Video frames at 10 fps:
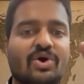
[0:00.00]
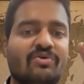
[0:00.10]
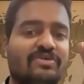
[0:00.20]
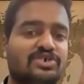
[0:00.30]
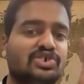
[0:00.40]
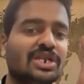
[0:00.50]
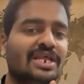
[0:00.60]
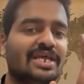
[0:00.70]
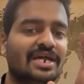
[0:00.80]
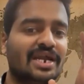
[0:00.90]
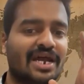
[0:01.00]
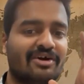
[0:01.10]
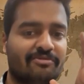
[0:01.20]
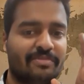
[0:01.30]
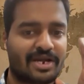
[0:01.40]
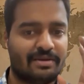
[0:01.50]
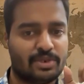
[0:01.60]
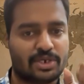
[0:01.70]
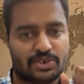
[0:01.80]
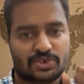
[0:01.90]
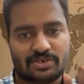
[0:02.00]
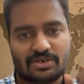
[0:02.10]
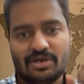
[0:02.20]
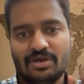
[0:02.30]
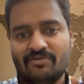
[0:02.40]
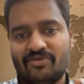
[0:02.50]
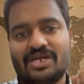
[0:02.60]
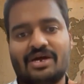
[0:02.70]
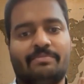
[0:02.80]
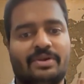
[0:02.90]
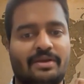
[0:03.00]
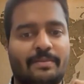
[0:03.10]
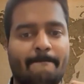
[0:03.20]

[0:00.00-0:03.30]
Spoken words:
official legal and government communication for the company.